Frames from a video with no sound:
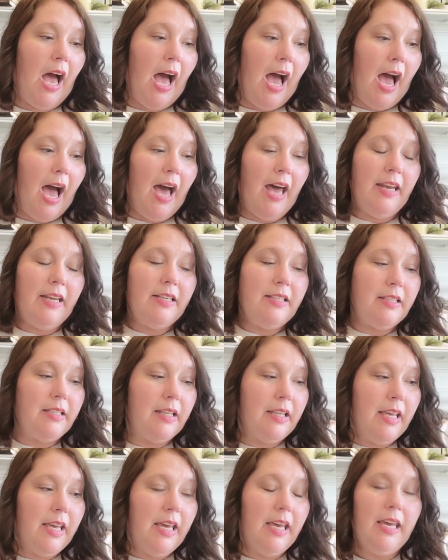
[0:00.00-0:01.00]

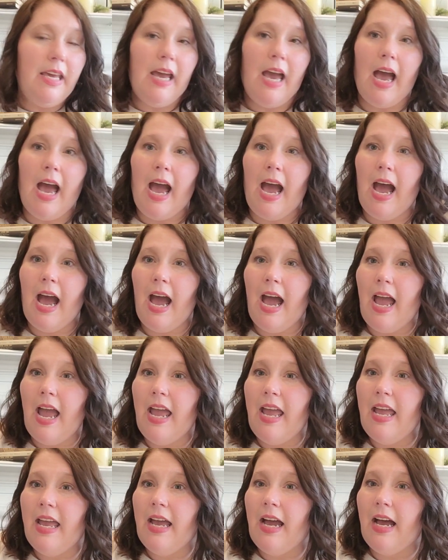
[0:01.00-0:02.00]
Honestly,
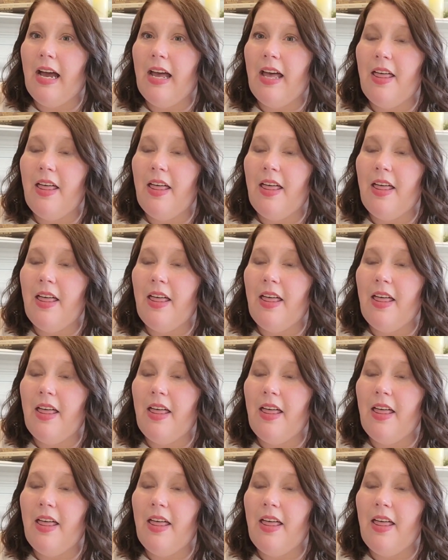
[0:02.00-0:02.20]
I